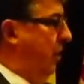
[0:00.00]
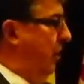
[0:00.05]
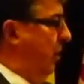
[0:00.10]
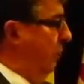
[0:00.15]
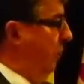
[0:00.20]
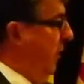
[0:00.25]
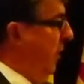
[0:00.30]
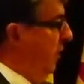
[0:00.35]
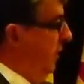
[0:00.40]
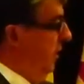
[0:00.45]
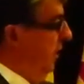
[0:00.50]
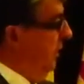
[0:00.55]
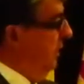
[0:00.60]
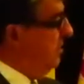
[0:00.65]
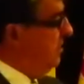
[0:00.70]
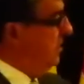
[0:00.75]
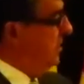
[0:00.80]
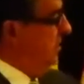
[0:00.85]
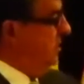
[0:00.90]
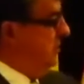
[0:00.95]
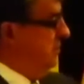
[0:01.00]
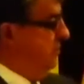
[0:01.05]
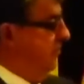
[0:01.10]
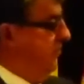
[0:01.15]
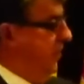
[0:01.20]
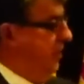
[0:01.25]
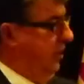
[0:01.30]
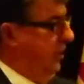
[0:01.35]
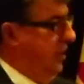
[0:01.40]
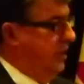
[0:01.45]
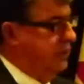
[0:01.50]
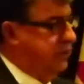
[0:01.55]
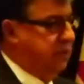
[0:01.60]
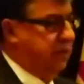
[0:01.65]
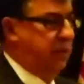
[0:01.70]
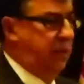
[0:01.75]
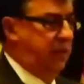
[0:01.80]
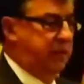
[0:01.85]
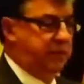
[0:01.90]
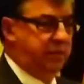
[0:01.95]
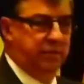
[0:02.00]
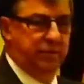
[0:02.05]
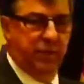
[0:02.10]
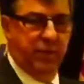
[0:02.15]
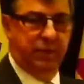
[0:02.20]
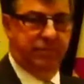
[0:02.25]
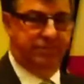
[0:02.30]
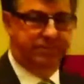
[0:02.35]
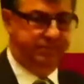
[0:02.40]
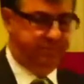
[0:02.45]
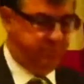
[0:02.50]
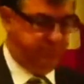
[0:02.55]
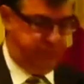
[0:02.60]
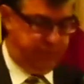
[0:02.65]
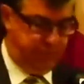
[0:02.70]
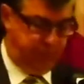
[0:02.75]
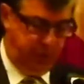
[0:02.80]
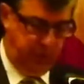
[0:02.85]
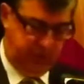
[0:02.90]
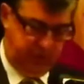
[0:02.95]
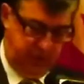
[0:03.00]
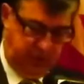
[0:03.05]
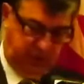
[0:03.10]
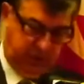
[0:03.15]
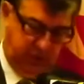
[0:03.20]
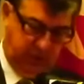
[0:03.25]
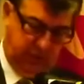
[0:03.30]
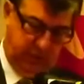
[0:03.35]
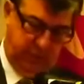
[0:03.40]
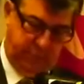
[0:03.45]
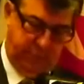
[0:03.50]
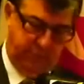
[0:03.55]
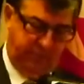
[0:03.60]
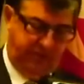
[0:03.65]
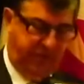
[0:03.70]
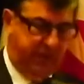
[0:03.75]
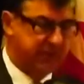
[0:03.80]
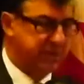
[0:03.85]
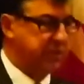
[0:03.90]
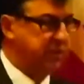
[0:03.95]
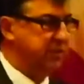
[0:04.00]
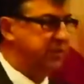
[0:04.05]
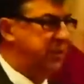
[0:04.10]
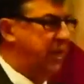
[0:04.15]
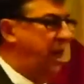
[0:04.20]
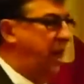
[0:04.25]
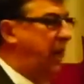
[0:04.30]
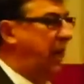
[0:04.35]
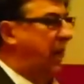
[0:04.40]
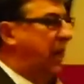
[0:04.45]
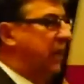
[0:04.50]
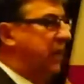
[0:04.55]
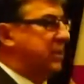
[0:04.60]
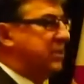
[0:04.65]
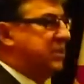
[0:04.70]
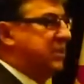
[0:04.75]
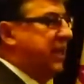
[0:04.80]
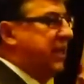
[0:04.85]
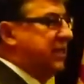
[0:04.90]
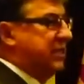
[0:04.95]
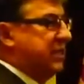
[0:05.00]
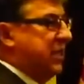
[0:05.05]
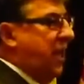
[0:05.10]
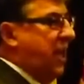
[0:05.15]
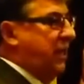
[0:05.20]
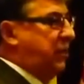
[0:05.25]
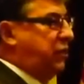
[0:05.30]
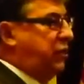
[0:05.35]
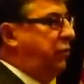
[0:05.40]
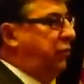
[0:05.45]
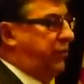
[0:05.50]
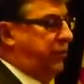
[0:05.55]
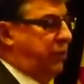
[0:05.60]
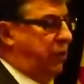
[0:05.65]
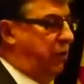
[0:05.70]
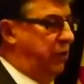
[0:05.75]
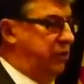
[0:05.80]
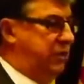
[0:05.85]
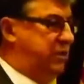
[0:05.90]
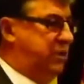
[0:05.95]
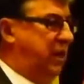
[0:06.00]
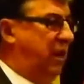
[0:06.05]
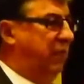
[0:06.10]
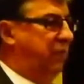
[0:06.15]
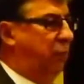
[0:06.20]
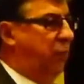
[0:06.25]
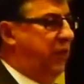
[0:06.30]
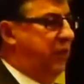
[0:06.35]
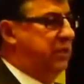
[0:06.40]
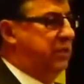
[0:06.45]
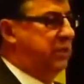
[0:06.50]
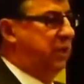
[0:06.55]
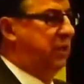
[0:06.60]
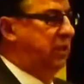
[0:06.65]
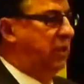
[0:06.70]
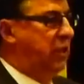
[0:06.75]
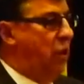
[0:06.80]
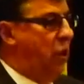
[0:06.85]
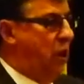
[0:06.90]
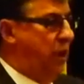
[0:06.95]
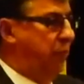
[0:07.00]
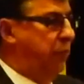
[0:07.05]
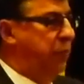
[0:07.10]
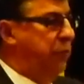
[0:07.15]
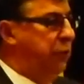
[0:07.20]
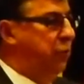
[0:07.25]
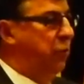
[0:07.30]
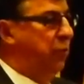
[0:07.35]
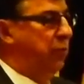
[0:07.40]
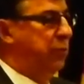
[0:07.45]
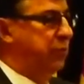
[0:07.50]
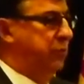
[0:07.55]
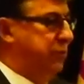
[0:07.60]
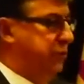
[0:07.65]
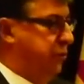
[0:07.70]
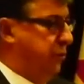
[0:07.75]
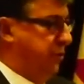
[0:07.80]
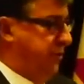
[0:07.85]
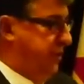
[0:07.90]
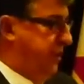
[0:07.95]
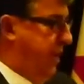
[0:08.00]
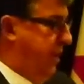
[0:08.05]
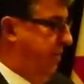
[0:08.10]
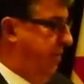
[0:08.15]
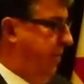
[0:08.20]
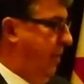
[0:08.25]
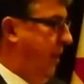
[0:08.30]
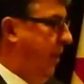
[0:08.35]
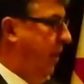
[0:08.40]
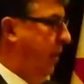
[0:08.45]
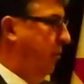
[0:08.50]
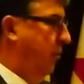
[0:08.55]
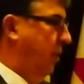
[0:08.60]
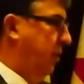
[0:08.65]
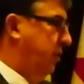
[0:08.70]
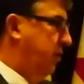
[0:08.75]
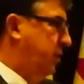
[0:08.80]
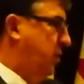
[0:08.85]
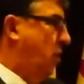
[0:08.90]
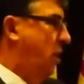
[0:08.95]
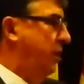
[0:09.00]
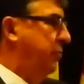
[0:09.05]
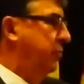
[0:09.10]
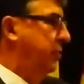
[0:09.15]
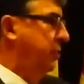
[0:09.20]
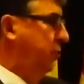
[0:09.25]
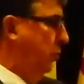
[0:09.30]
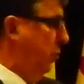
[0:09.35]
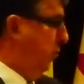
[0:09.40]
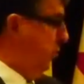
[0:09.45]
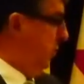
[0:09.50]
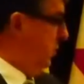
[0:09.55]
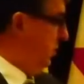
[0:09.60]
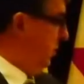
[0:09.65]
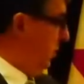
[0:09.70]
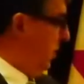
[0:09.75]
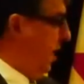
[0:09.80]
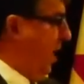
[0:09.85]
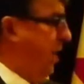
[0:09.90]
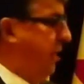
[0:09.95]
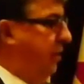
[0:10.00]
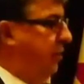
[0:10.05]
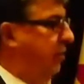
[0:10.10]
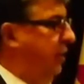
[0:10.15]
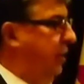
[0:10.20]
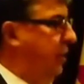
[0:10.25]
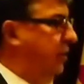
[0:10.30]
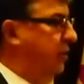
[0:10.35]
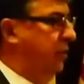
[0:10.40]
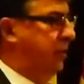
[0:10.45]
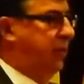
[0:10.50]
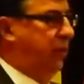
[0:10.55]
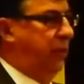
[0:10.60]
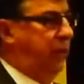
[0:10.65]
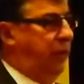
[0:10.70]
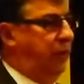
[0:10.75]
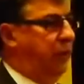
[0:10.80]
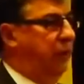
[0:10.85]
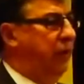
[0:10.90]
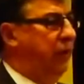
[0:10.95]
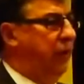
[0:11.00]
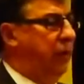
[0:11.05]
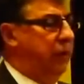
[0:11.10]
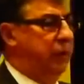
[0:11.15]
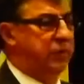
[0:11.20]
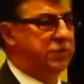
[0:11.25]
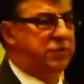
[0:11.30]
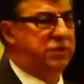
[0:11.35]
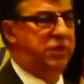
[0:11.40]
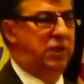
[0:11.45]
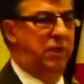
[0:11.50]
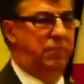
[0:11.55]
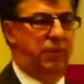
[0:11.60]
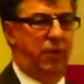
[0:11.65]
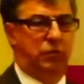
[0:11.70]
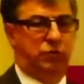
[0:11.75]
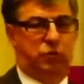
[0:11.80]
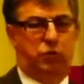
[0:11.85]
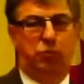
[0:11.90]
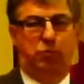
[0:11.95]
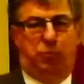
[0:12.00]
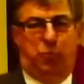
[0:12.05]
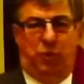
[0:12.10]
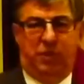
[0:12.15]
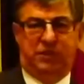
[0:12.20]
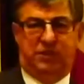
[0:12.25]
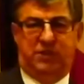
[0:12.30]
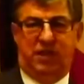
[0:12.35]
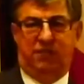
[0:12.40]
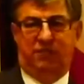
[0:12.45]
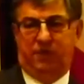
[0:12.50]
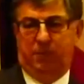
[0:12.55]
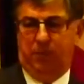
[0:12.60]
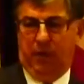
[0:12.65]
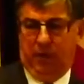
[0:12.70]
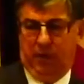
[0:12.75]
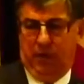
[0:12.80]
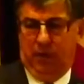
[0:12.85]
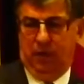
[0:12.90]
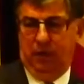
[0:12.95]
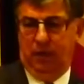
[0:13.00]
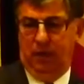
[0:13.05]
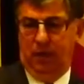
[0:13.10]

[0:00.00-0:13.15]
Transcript: Well, I listened yesterday to a particular professor say, set aside 2/3 of what is in the non-renewable resource center. Well, in the non-renewable category, you look in here, you'll see about 2.7 million.